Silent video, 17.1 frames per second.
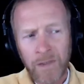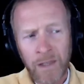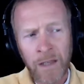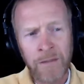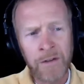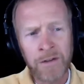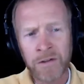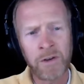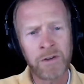
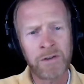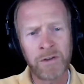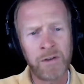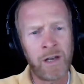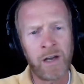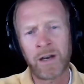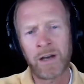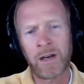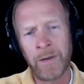in the church, you're
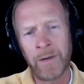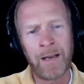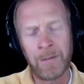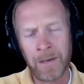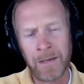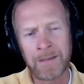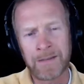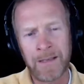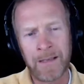not going to make it. I'm
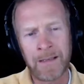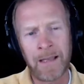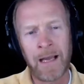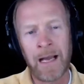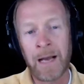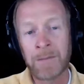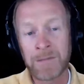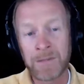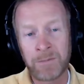not saying that.
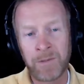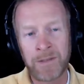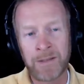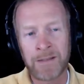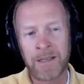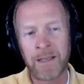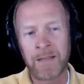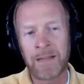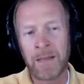I'm simply
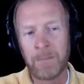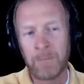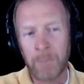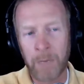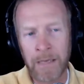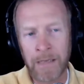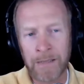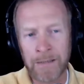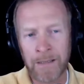saying that
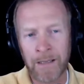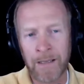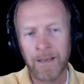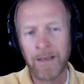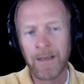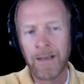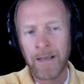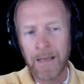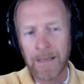mindset
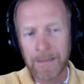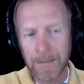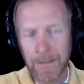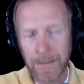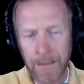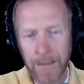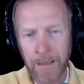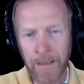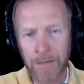is
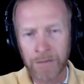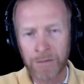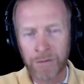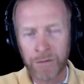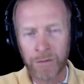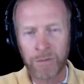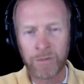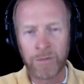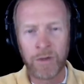leading us
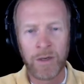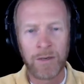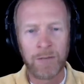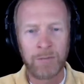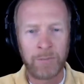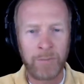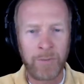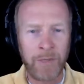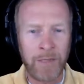to
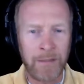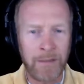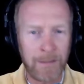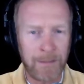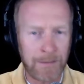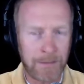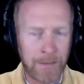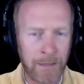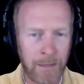be
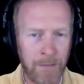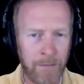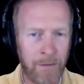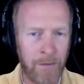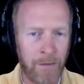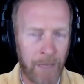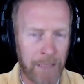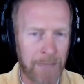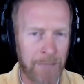deceived.
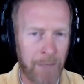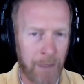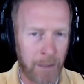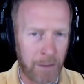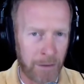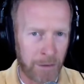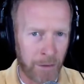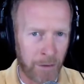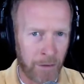That's my
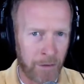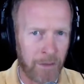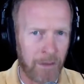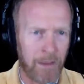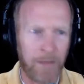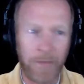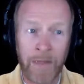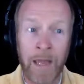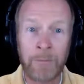concern.
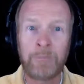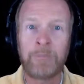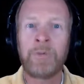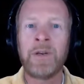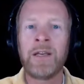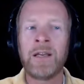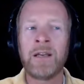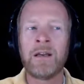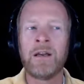That
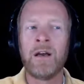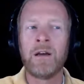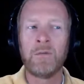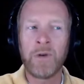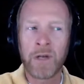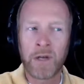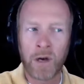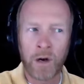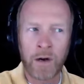being
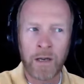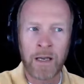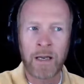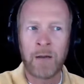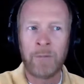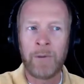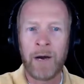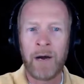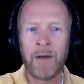regarding
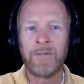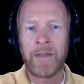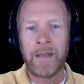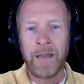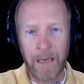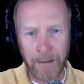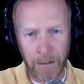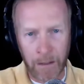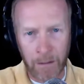about
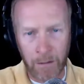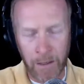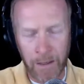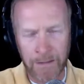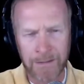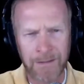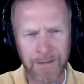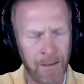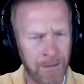the
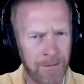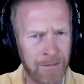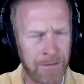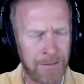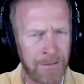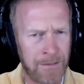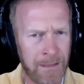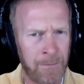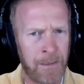Antichrist. Does
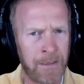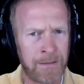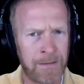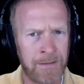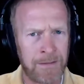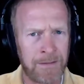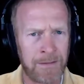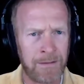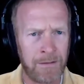that make
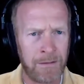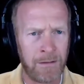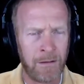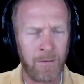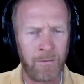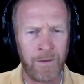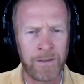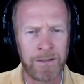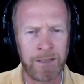sense?
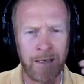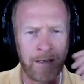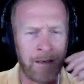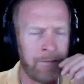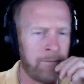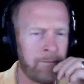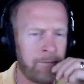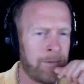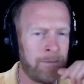Hopefully, Jake,
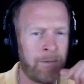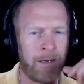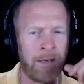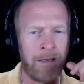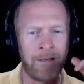I'm making